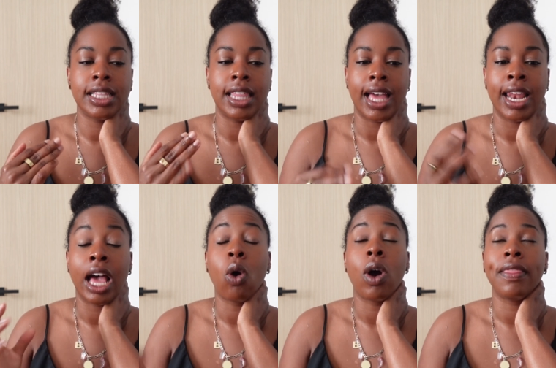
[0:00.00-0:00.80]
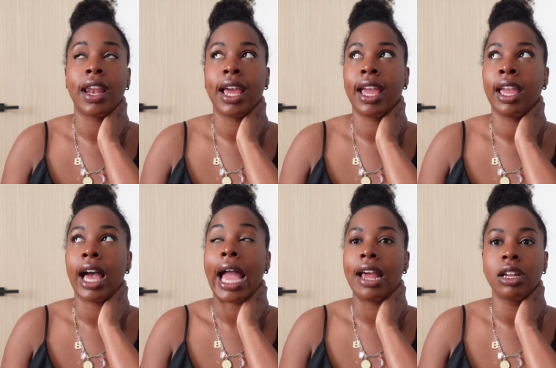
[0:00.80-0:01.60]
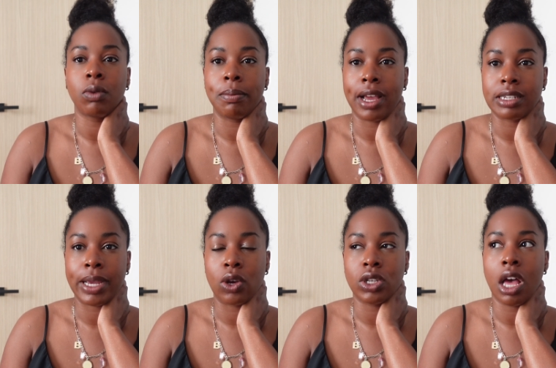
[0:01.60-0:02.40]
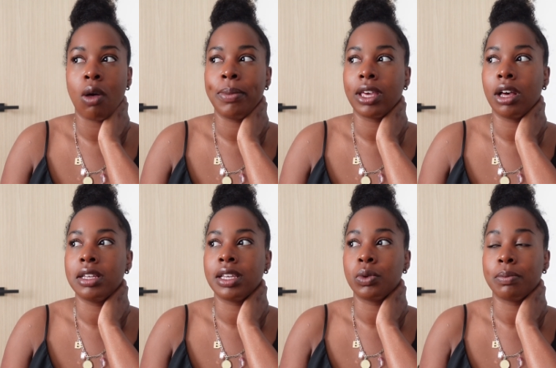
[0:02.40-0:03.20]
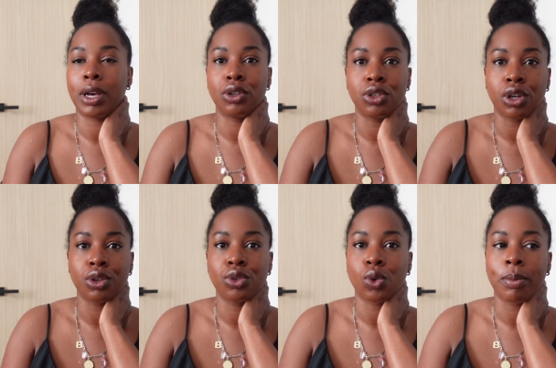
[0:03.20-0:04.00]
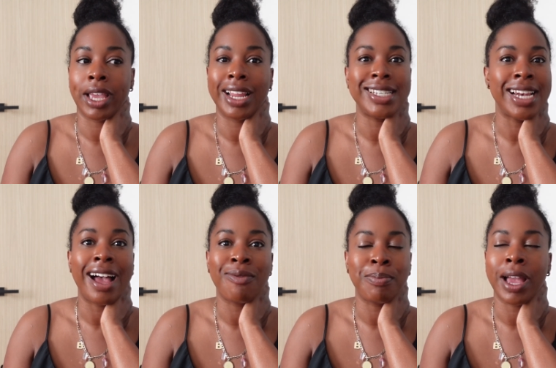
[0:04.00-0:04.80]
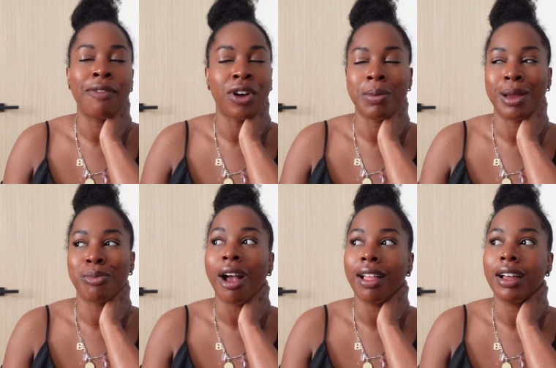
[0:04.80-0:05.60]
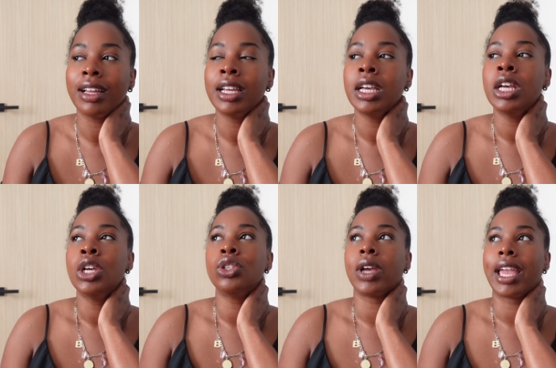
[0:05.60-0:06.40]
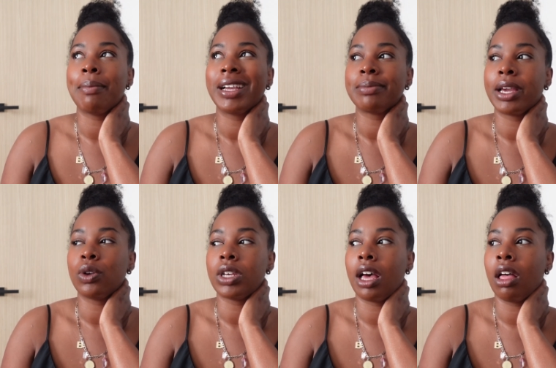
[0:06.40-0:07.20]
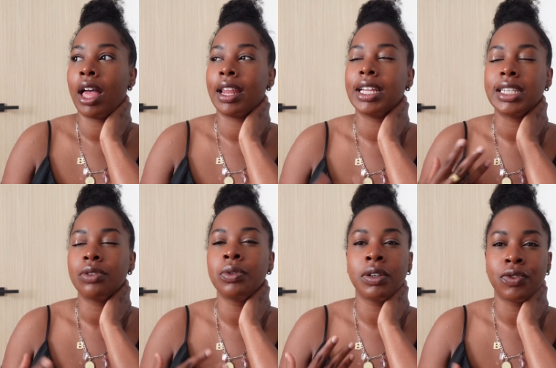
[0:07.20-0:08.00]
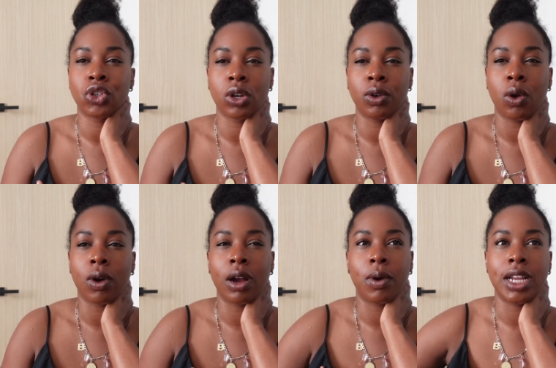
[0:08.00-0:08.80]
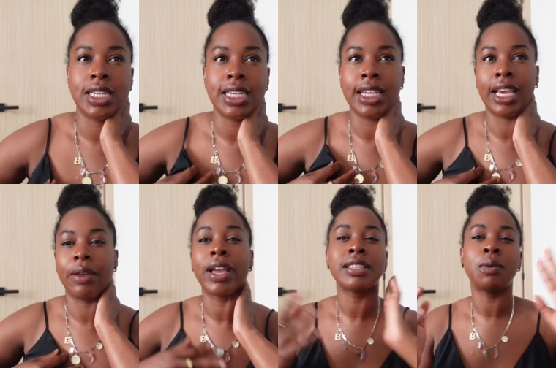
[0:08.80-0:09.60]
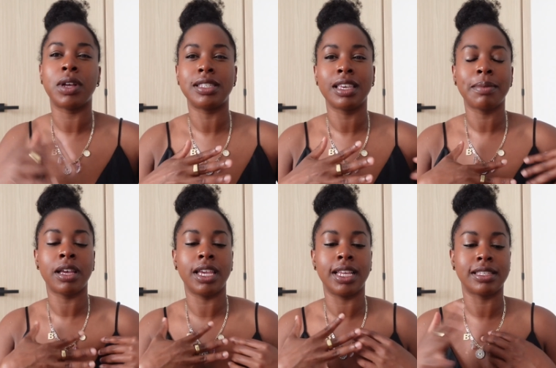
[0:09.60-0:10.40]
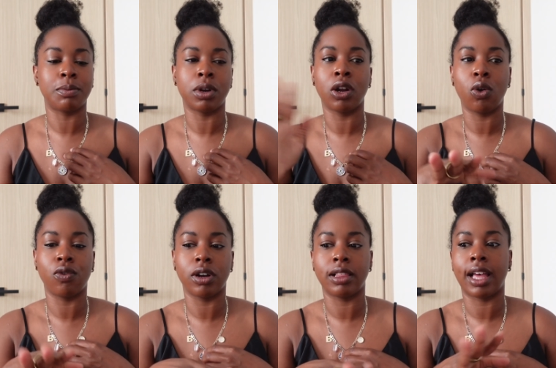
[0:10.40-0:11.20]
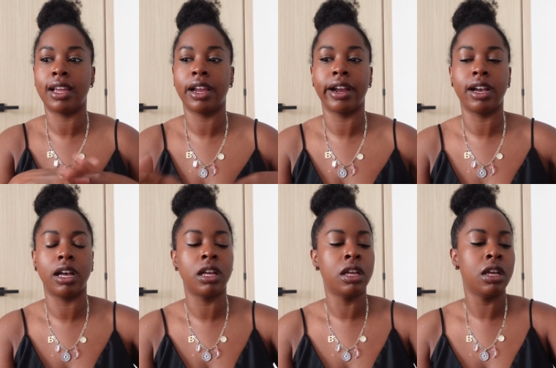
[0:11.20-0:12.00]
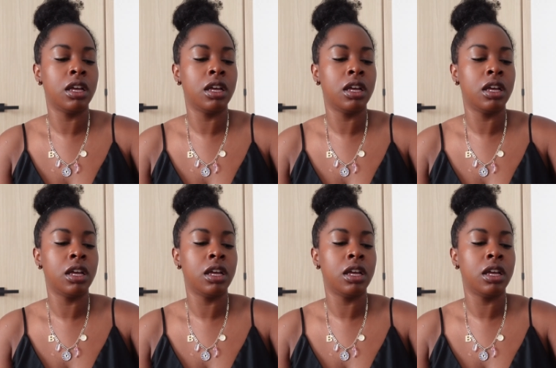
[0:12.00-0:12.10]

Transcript: then I had to run back to my hotel because it was about to start storming, and I forgot my umbrella. So I came back to my hotel, and I didn't for sure know where I wanted to eat anyway, because I was thinking about eating somewhere over in that area